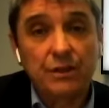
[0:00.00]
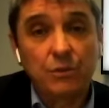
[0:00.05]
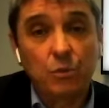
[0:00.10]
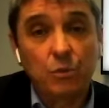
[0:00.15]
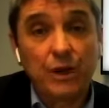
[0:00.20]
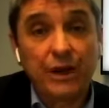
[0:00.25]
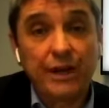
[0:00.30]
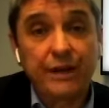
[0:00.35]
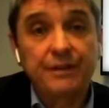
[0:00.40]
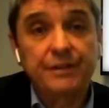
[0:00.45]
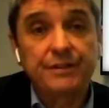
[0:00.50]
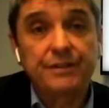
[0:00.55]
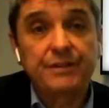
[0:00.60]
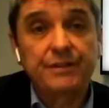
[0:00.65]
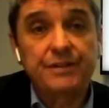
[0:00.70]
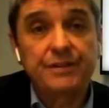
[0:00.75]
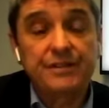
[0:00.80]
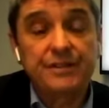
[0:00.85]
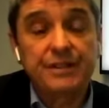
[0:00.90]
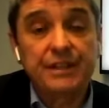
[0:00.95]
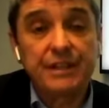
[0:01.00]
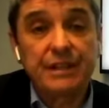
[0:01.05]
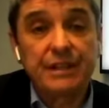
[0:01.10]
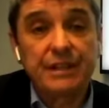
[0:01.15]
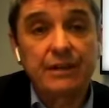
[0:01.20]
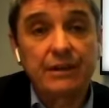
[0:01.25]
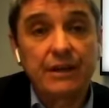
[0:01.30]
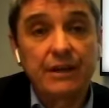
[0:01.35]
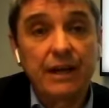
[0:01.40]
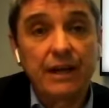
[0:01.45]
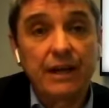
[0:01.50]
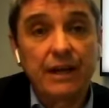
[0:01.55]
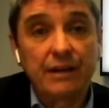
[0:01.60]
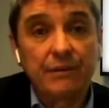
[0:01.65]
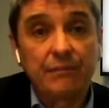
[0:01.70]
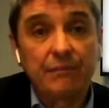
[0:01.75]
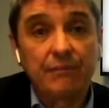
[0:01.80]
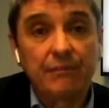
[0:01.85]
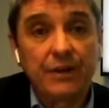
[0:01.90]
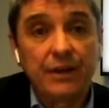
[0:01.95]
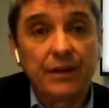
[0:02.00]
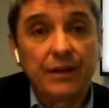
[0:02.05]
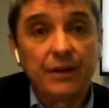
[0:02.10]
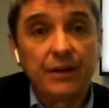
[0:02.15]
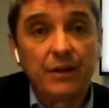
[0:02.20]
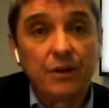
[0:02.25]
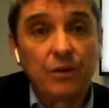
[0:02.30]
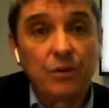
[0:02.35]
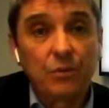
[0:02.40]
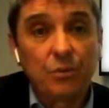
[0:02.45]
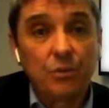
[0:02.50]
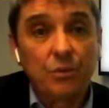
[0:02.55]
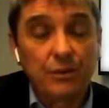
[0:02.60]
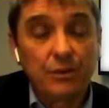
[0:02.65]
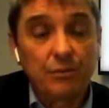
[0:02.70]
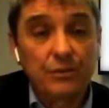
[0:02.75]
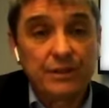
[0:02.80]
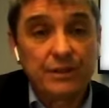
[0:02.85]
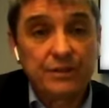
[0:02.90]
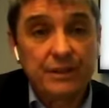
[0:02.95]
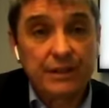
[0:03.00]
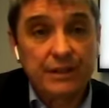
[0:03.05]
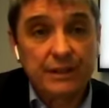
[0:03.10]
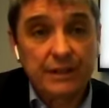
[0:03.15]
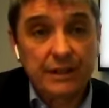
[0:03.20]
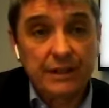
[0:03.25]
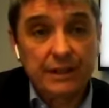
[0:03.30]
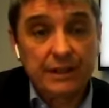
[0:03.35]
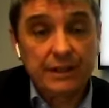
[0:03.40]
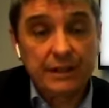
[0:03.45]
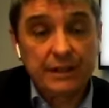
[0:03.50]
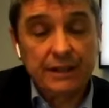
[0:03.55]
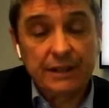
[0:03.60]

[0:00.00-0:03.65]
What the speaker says: and wait to see when we see